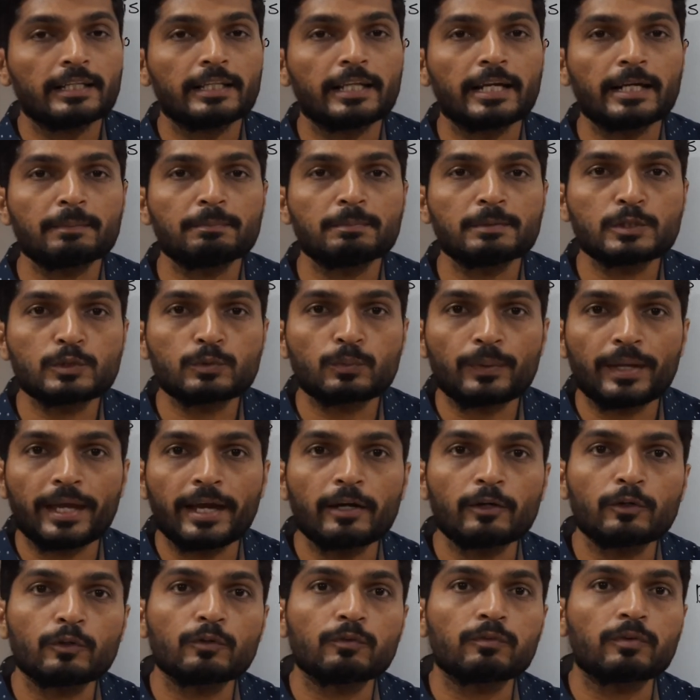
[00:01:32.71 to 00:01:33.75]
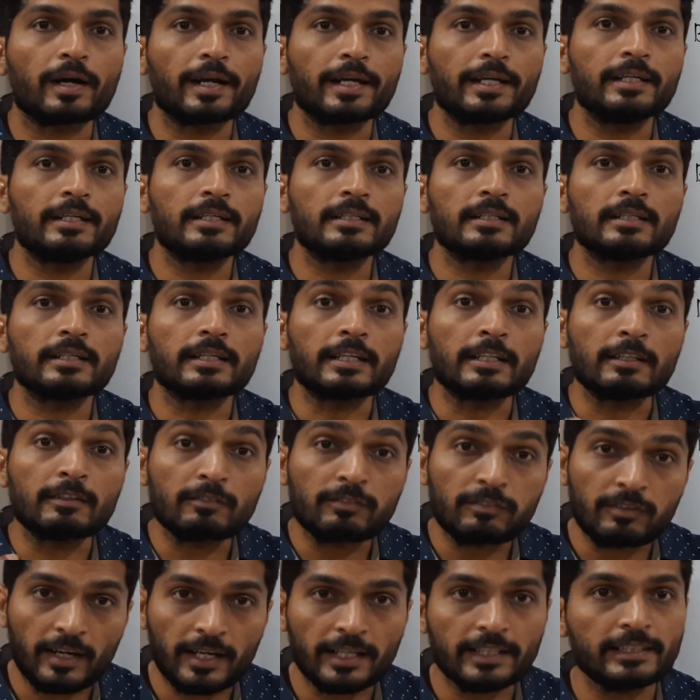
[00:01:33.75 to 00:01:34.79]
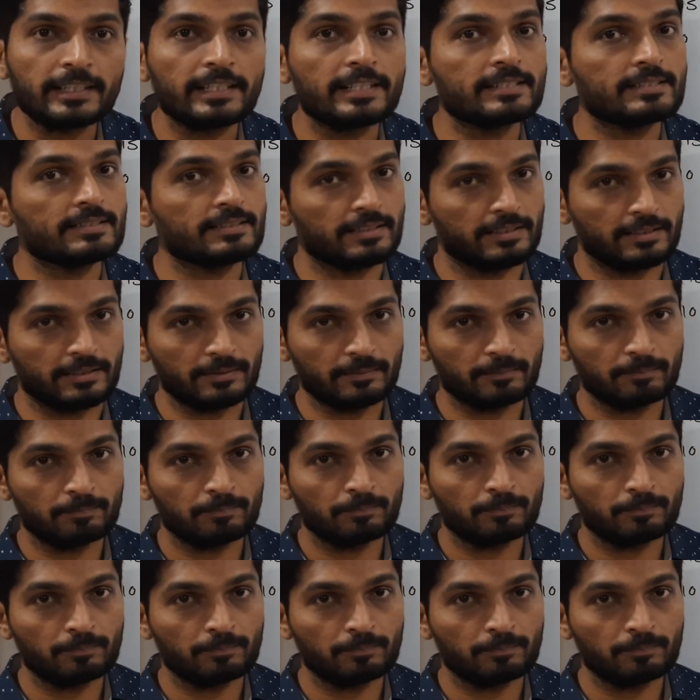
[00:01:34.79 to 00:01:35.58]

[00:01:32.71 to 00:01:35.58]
That means we have to find an infinite set